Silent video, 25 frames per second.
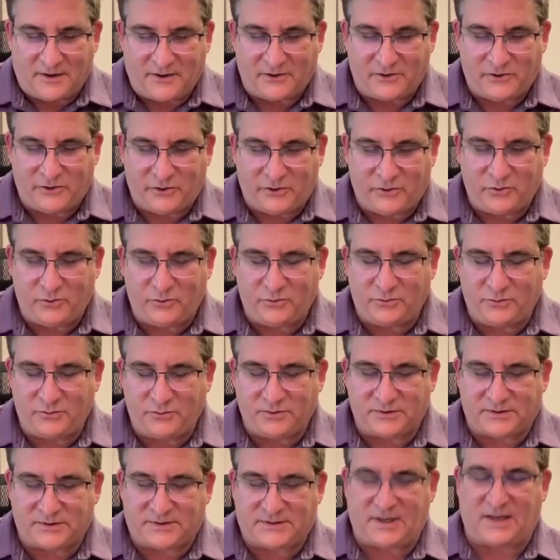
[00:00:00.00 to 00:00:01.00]
You
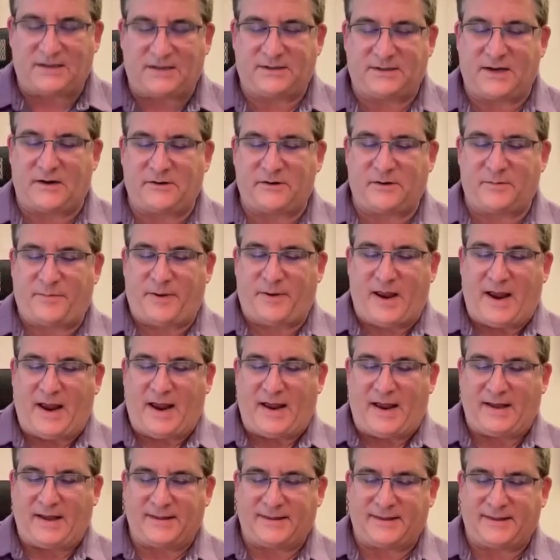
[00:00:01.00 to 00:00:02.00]
set down a
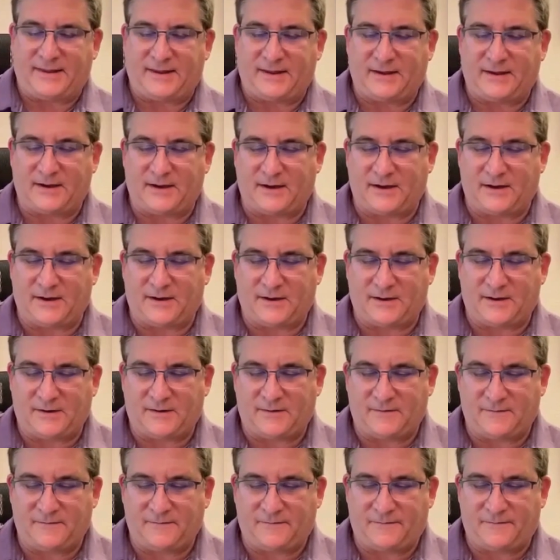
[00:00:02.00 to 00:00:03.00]
path
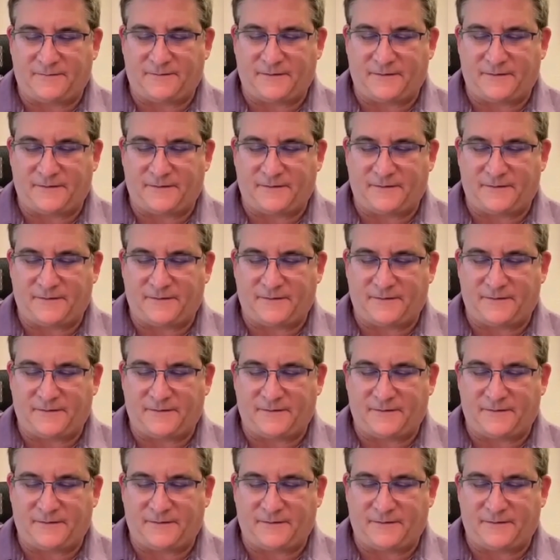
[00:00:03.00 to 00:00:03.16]
of